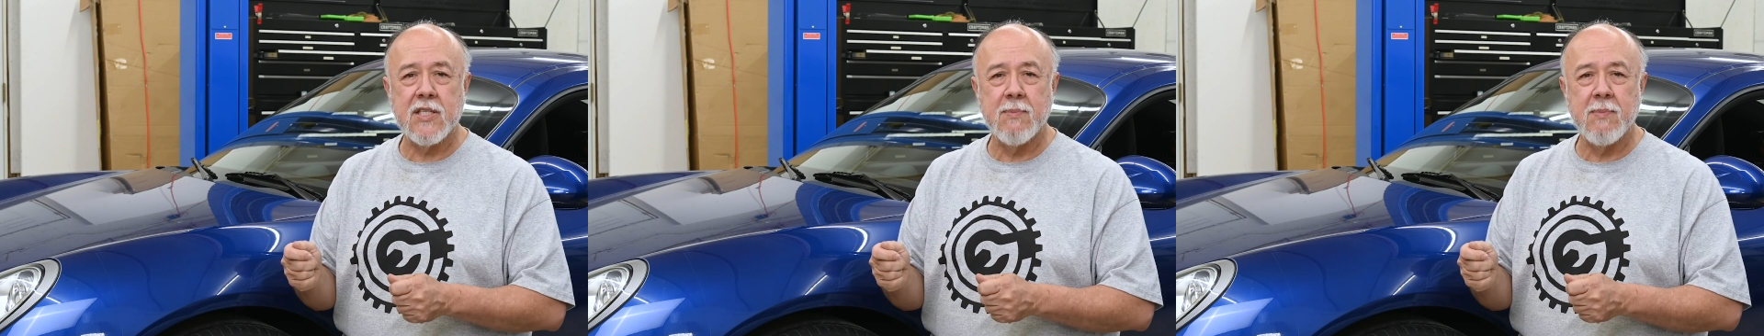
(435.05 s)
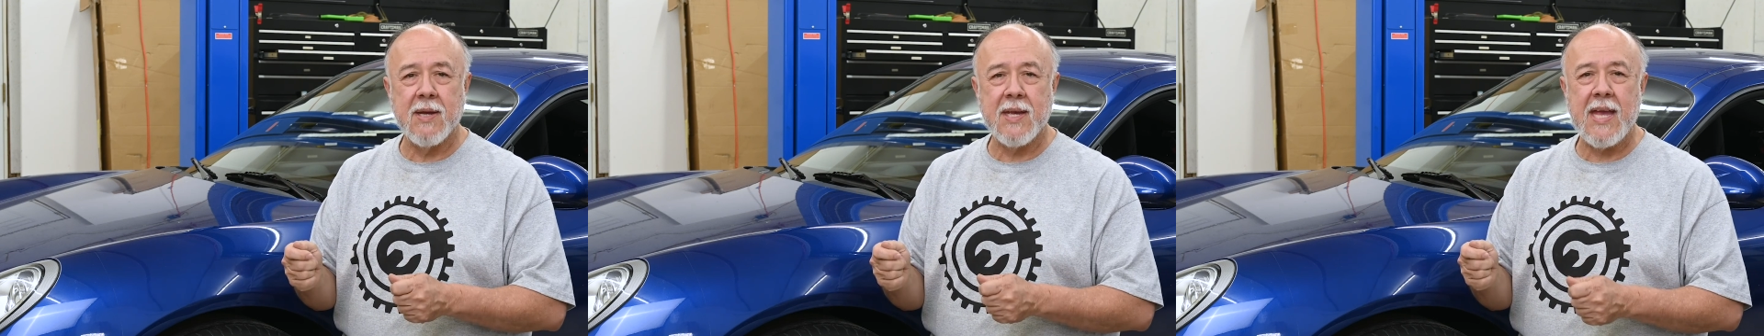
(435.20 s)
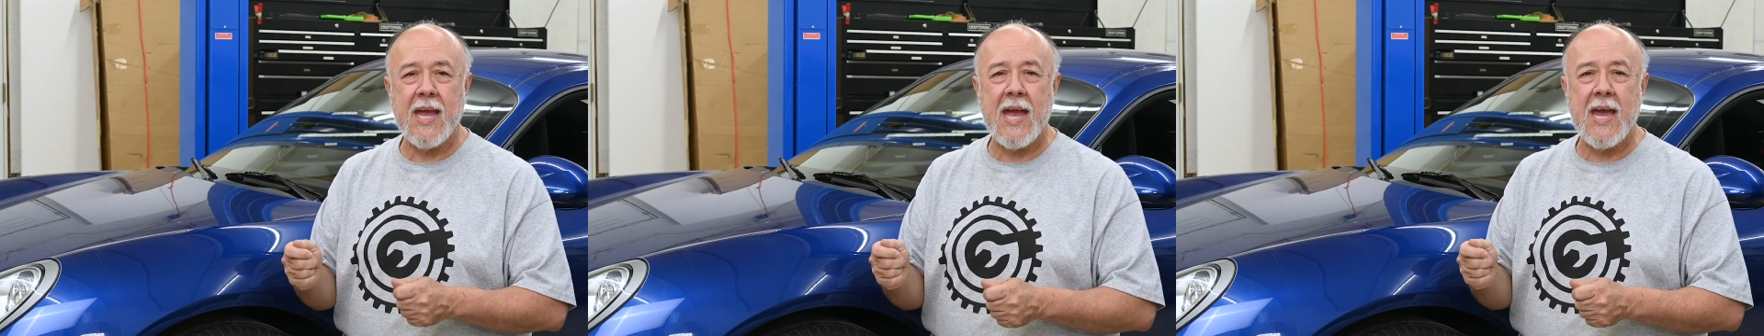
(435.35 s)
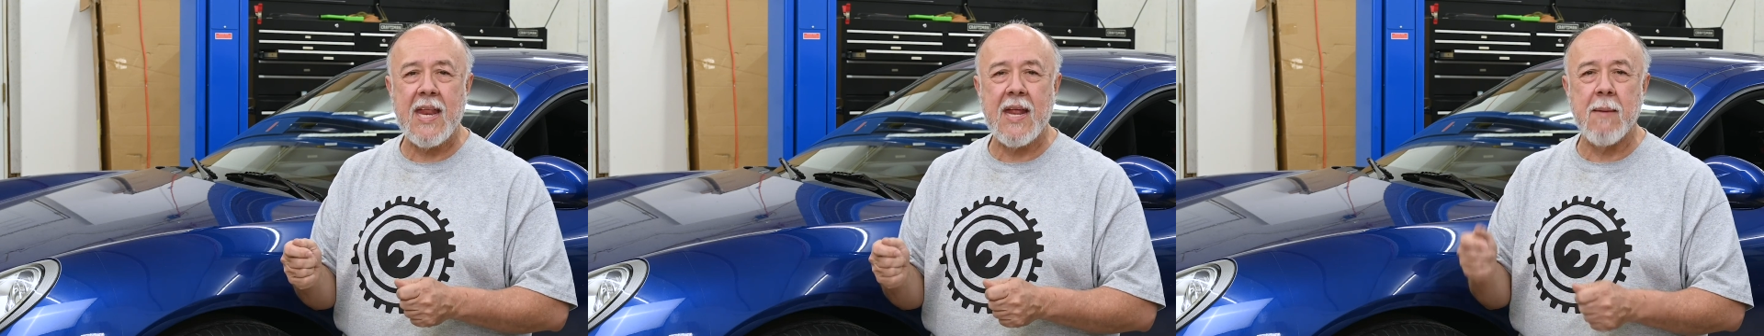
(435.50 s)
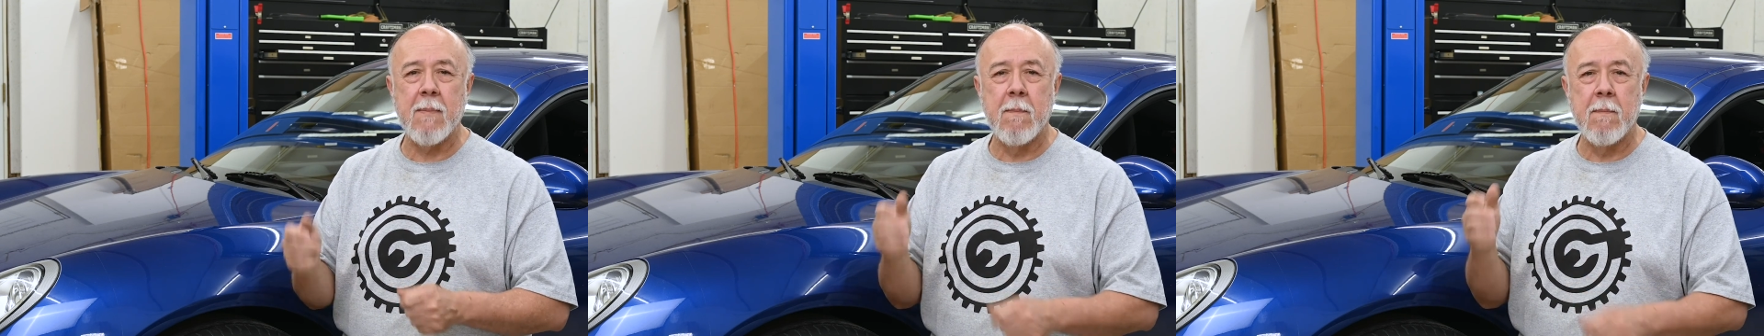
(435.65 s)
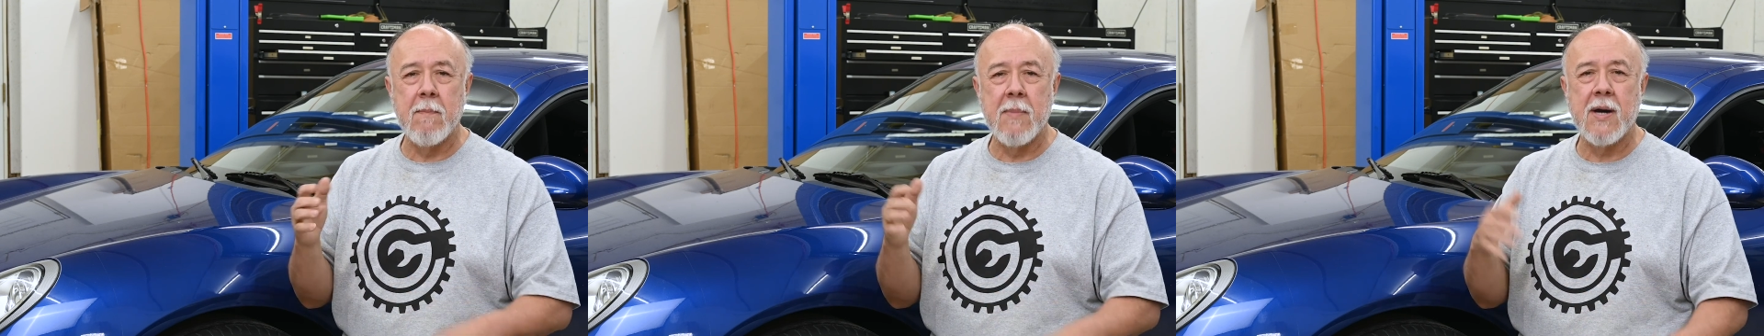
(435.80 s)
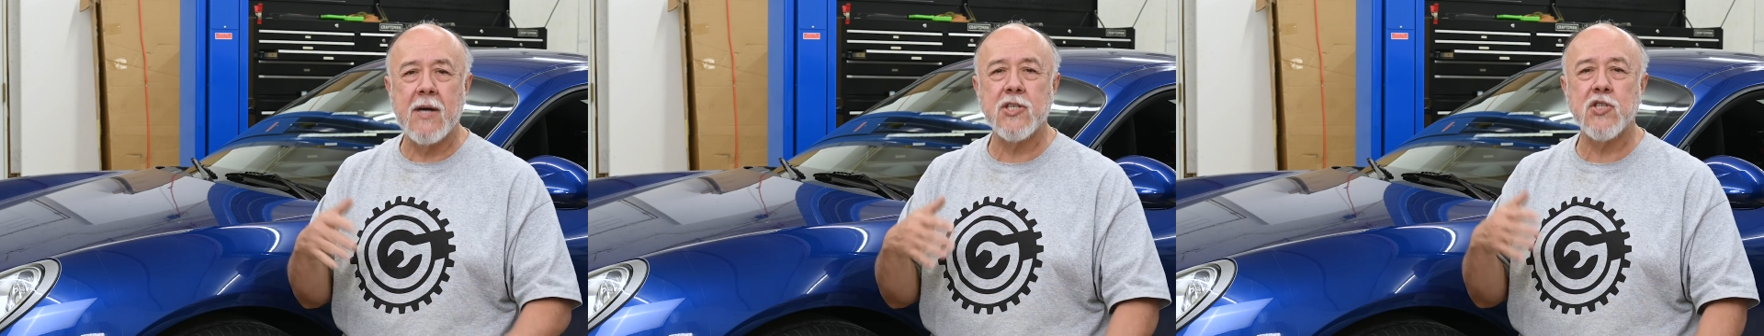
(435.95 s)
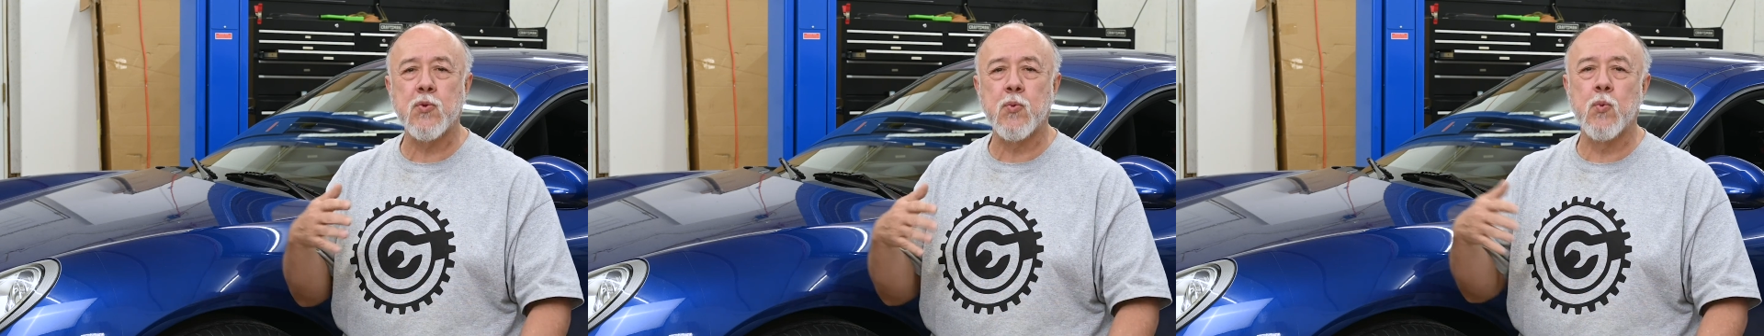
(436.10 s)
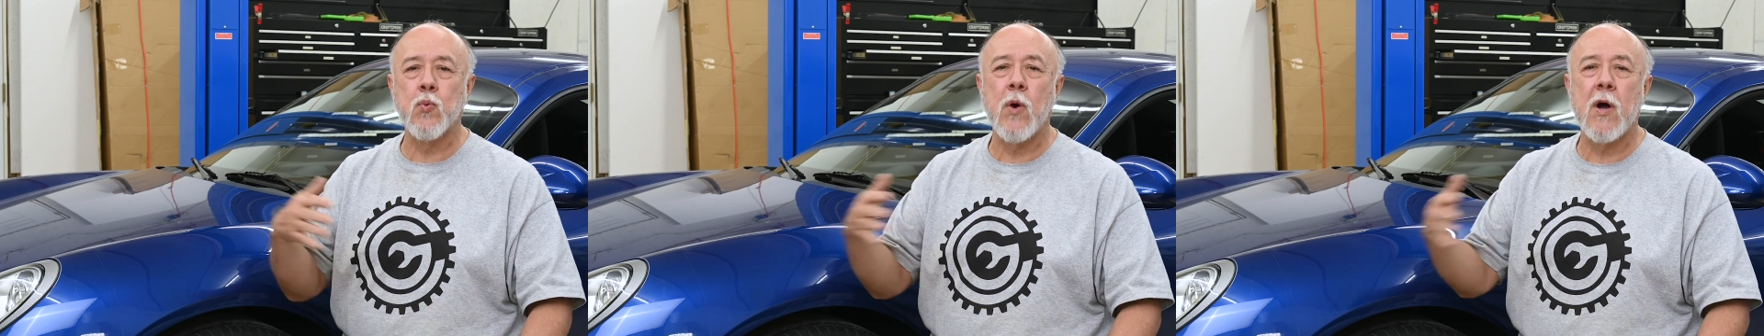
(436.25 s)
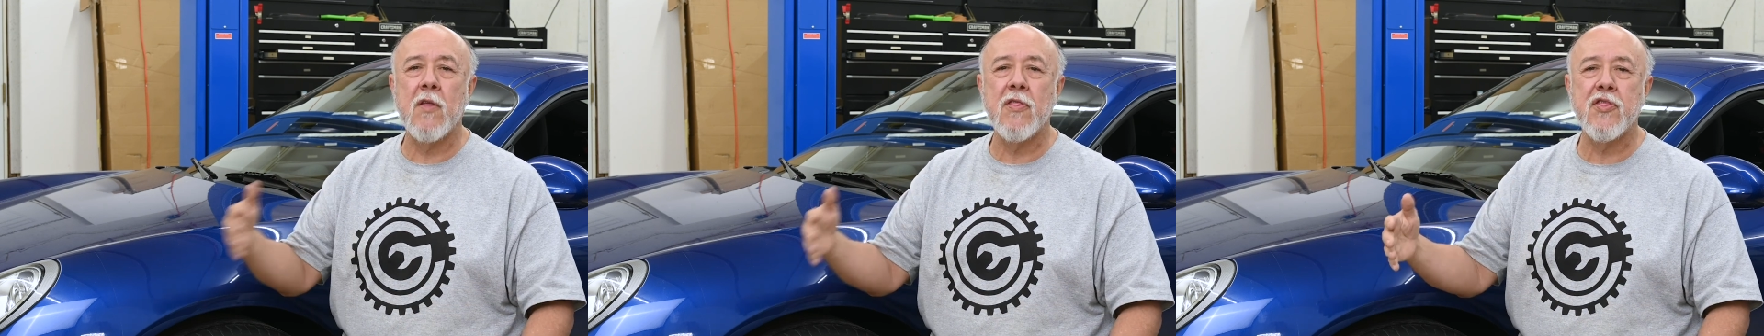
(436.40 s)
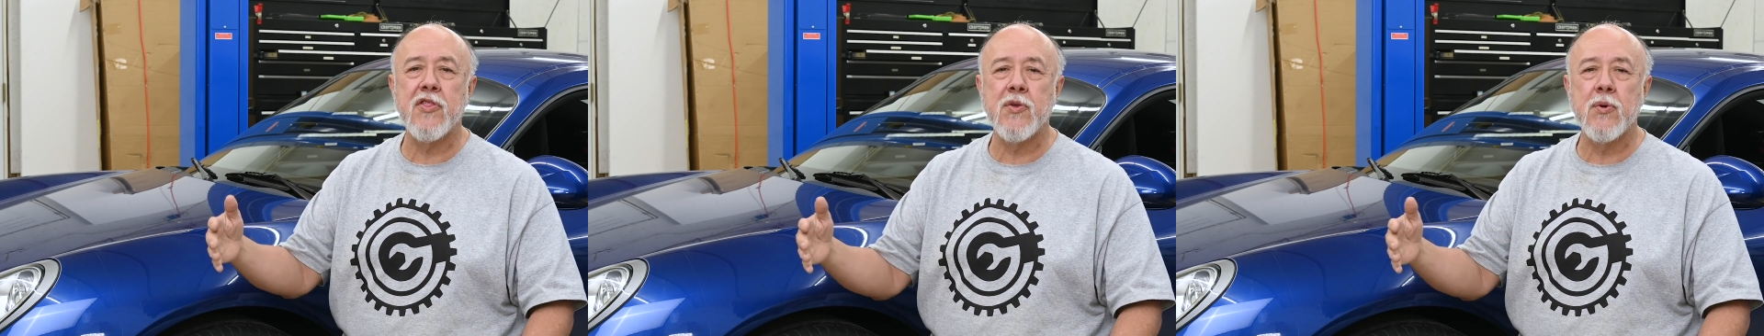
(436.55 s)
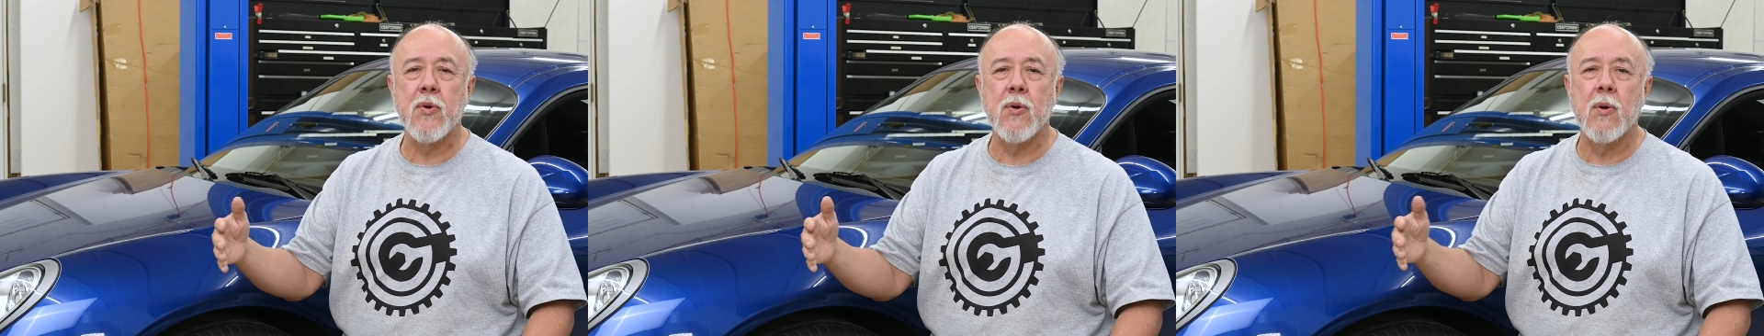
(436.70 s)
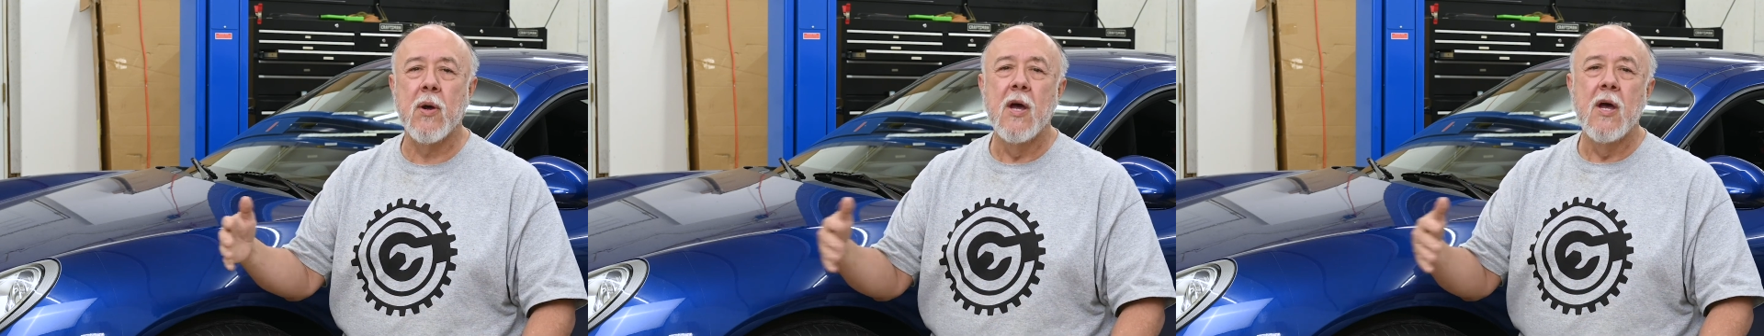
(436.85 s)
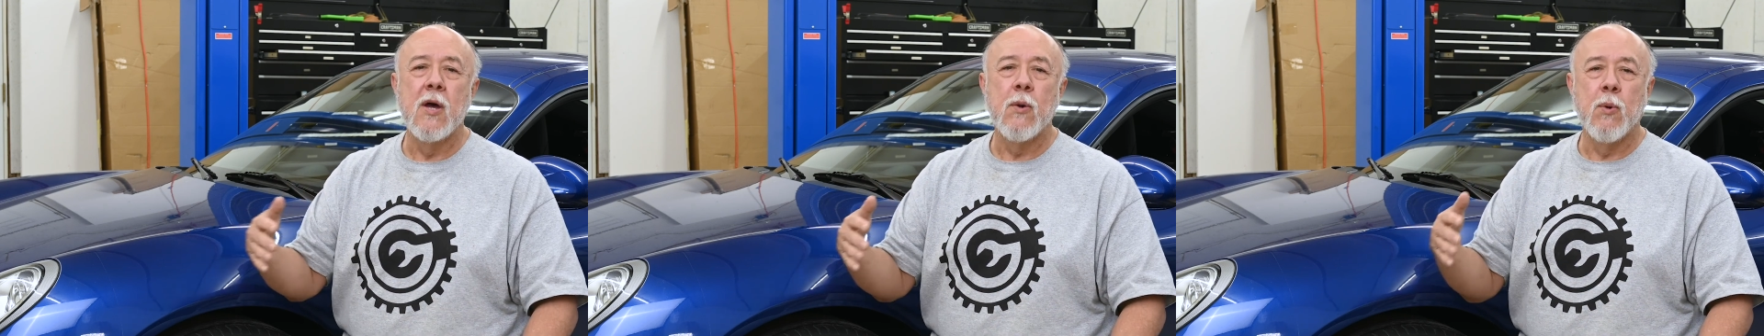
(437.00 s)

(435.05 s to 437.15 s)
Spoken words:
the mechanic must run through,